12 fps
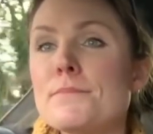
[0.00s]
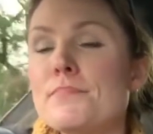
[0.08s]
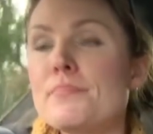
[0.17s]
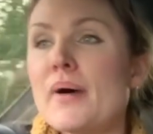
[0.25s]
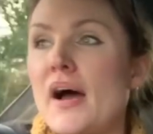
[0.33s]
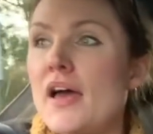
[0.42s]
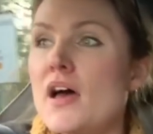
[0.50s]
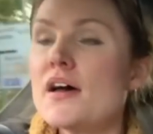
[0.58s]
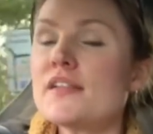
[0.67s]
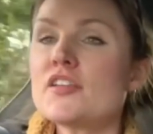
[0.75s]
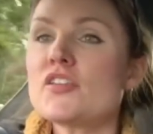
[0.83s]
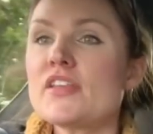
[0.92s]
But I
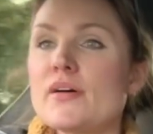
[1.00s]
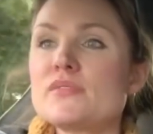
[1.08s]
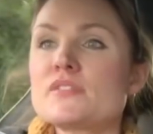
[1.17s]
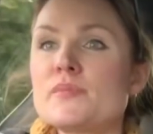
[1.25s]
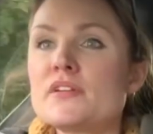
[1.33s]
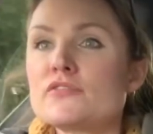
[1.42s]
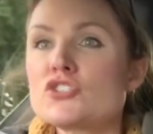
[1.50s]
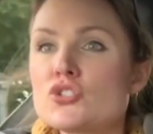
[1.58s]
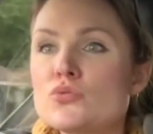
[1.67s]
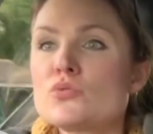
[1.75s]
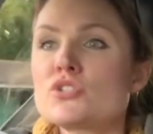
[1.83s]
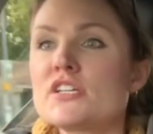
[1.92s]
heard that there was a bit of a
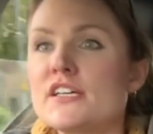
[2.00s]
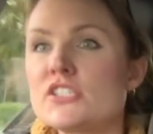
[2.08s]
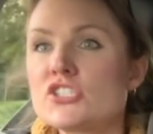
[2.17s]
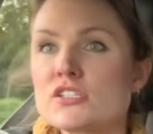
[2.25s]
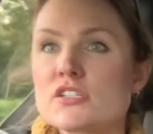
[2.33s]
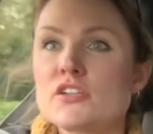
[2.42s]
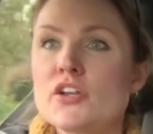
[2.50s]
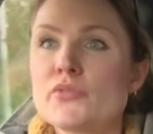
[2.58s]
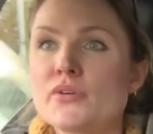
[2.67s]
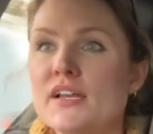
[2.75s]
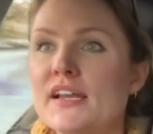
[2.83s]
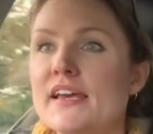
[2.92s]
shortage
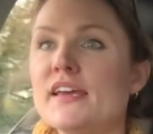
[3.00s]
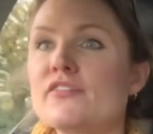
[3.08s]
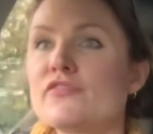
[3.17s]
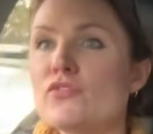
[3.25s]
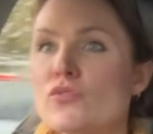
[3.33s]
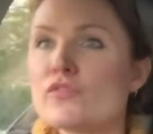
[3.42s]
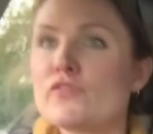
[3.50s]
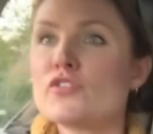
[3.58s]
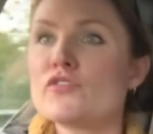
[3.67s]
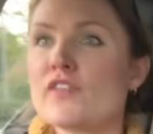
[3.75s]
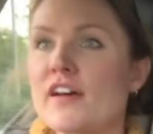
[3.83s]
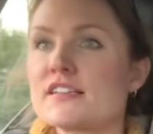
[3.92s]
locally for
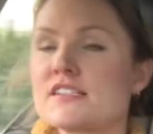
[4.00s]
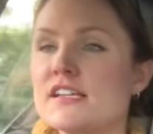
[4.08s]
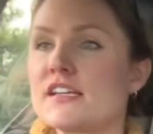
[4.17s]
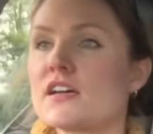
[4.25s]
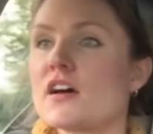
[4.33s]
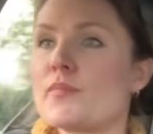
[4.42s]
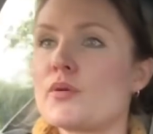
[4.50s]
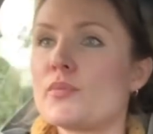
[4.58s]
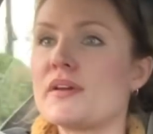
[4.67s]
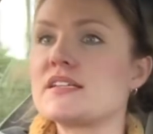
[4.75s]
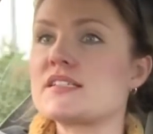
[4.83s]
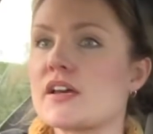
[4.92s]
flu vaccine a couple of
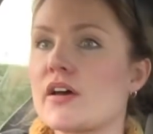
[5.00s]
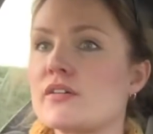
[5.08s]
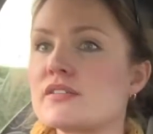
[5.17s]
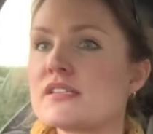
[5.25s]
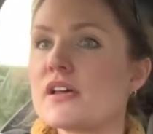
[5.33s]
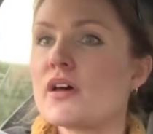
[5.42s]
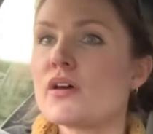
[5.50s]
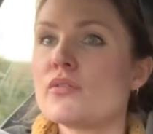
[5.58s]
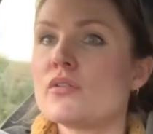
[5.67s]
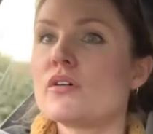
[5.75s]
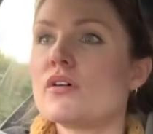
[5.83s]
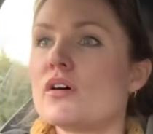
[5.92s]
weeks ago.
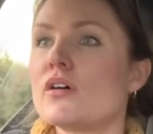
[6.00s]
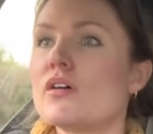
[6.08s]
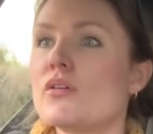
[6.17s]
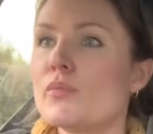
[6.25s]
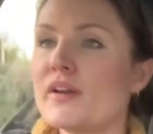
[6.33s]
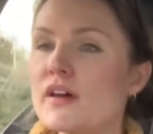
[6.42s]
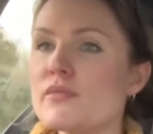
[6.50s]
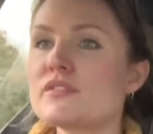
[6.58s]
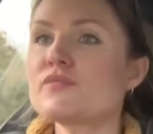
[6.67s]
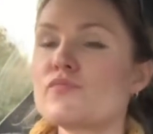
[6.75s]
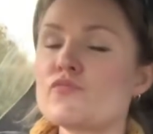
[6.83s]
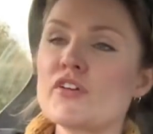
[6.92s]
So when I
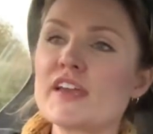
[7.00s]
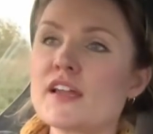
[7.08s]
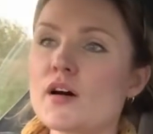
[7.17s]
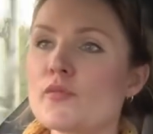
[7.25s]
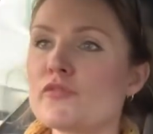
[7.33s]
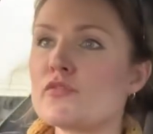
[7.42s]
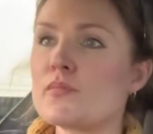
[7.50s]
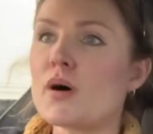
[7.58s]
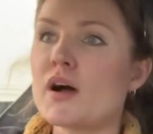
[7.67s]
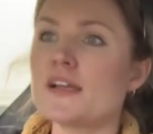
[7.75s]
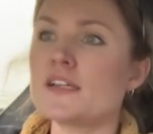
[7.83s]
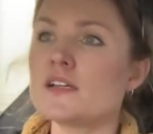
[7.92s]
was ringing up for
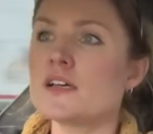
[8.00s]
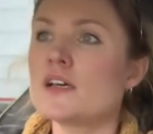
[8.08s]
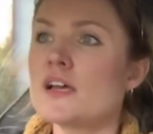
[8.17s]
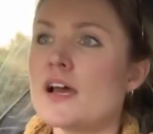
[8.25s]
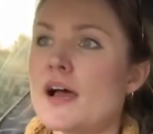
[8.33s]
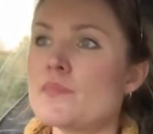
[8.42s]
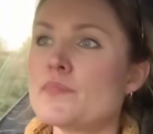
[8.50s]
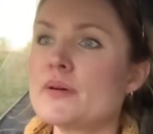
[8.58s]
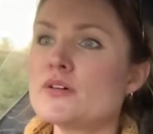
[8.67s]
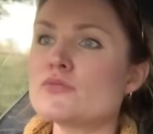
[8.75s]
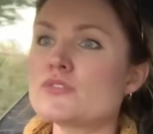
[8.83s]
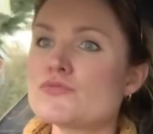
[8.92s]
mine and
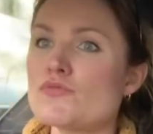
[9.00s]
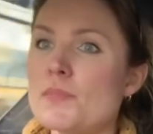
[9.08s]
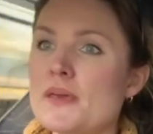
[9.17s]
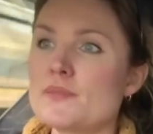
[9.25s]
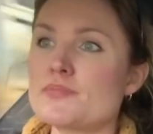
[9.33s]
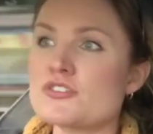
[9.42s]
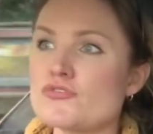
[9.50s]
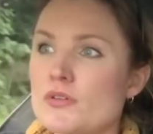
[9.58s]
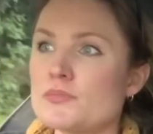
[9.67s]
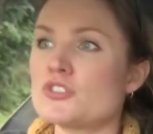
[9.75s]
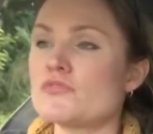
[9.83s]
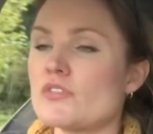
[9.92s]
Bill's repeat
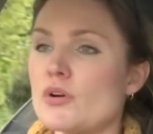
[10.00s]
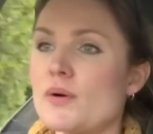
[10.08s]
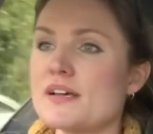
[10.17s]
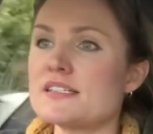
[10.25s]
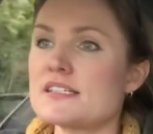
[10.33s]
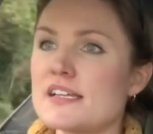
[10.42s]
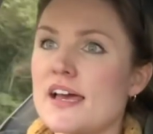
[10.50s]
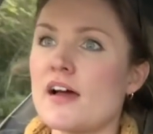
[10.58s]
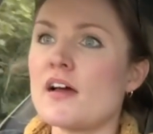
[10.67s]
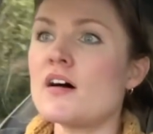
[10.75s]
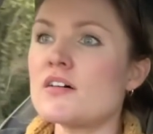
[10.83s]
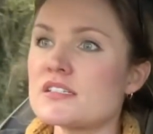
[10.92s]
prescription request today,
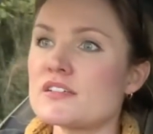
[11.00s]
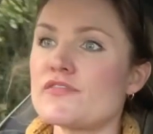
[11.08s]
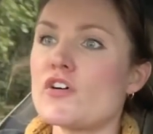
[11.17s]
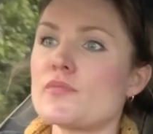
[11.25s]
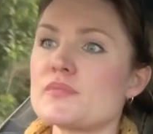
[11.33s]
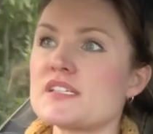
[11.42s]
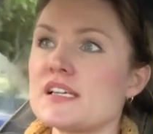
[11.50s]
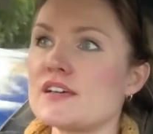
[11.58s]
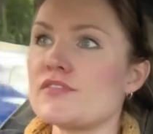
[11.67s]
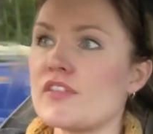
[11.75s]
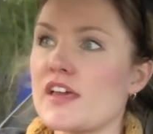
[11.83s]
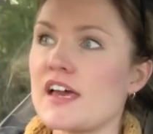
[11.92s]
I asked the pharmacy
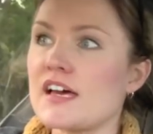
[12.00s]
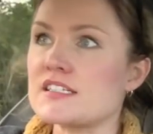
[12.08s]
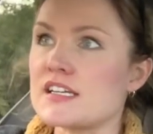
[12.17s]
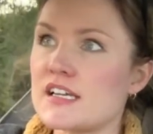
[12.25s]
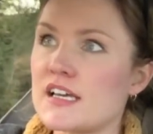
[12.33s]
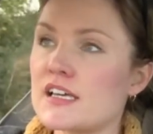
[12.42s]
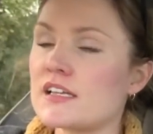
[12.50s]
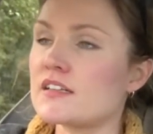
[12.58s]
if they had any.